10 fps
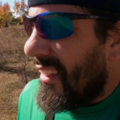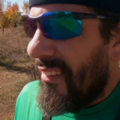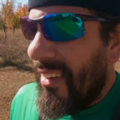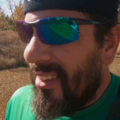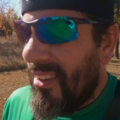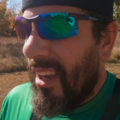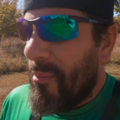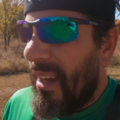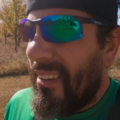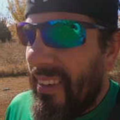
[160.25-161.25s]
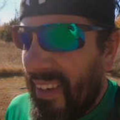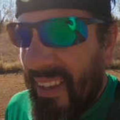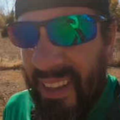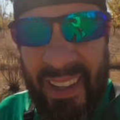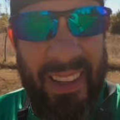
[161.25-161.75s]
other days you come out and
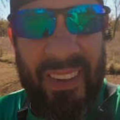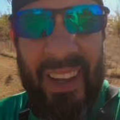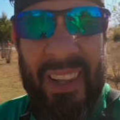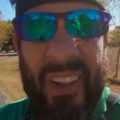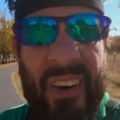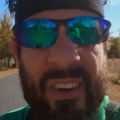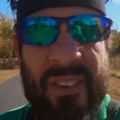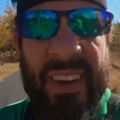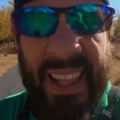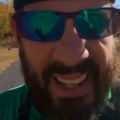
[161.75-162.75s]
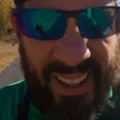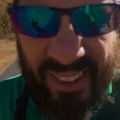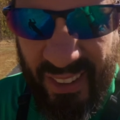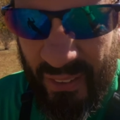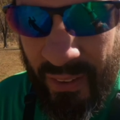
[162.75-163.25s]
you got logs for
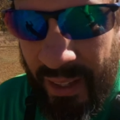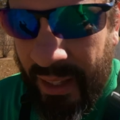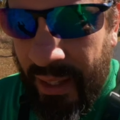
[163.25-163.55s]
legs. So